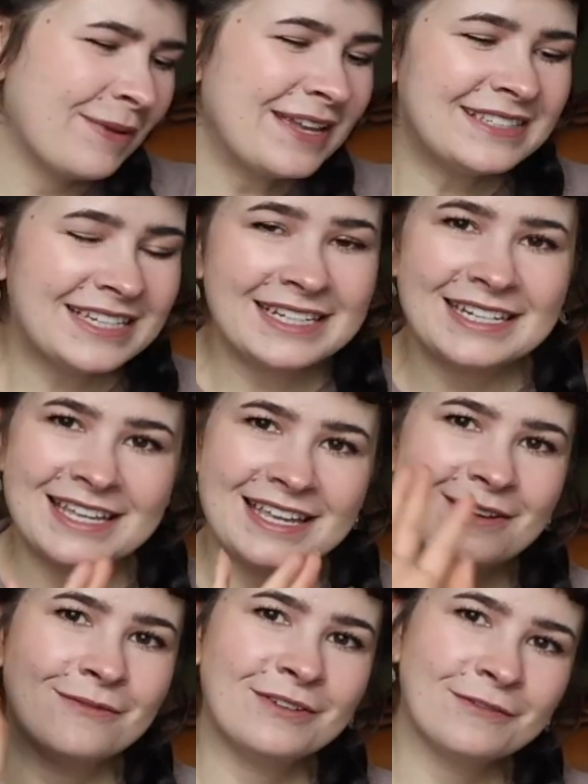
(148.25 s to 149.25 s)

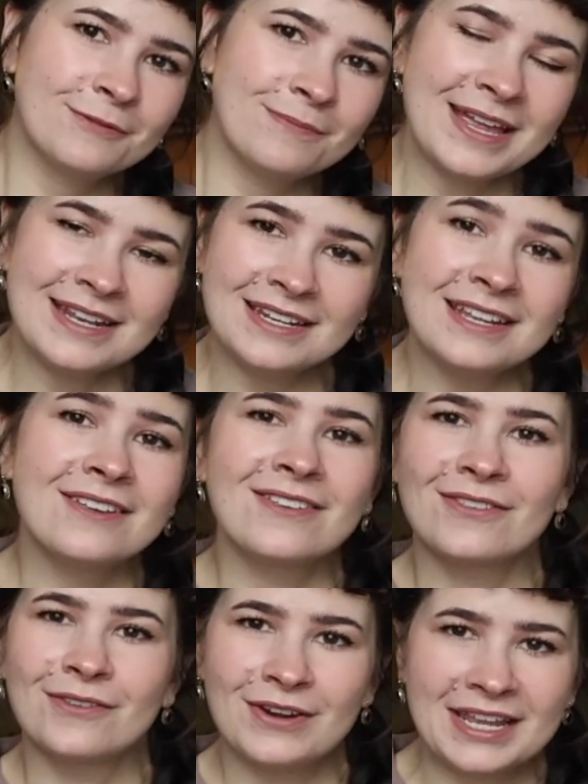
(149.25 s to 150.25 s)
basically we've spent
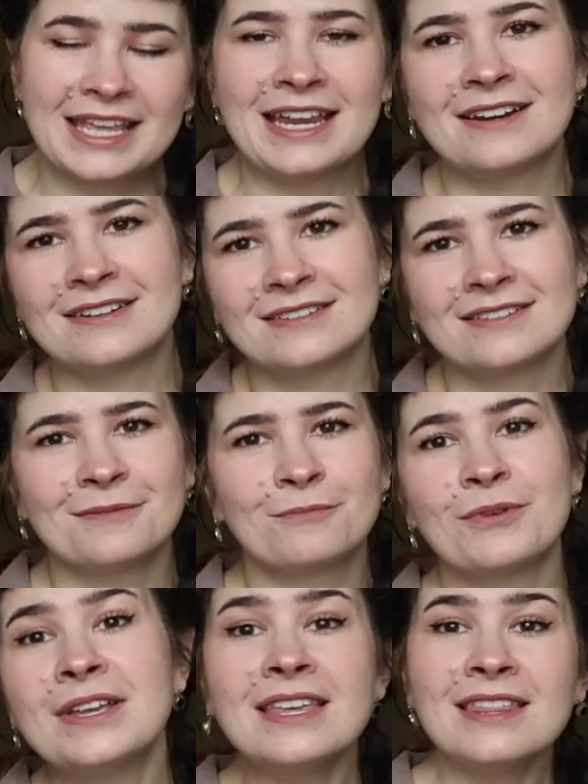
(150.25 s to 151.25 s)
3 years
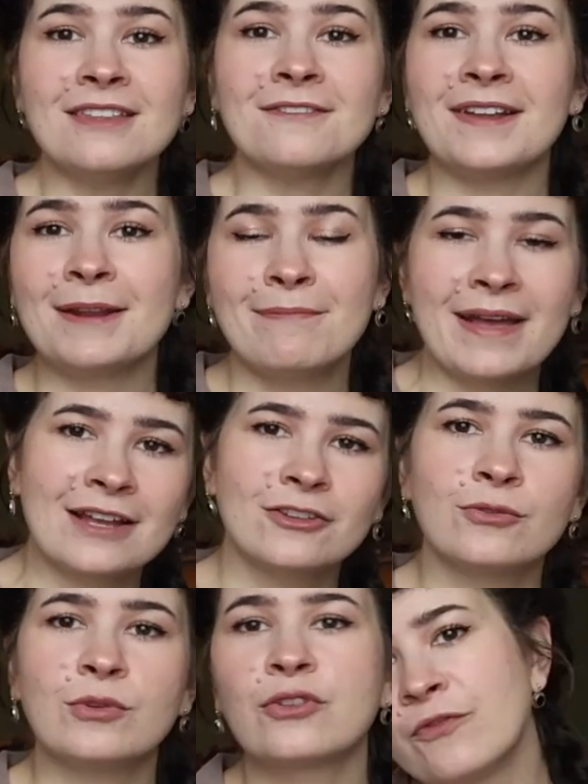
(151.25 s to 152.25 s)
bringing this flat back
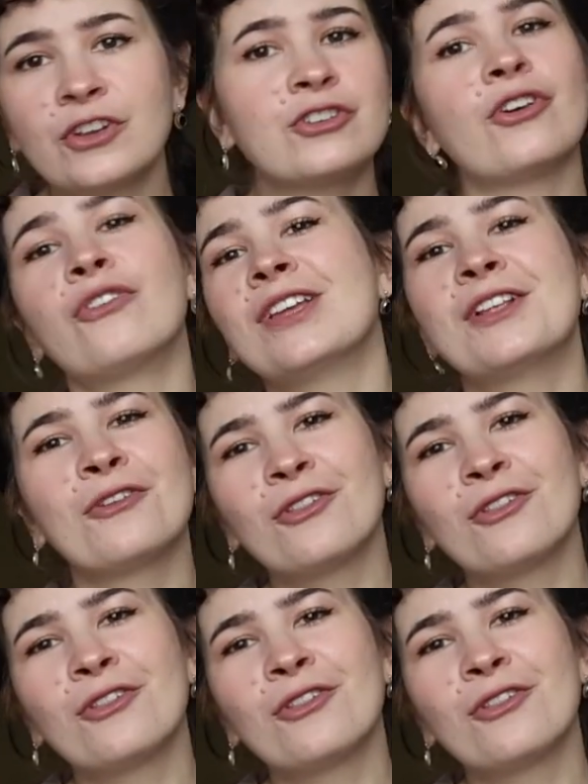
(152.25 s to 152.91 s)
to its Victorian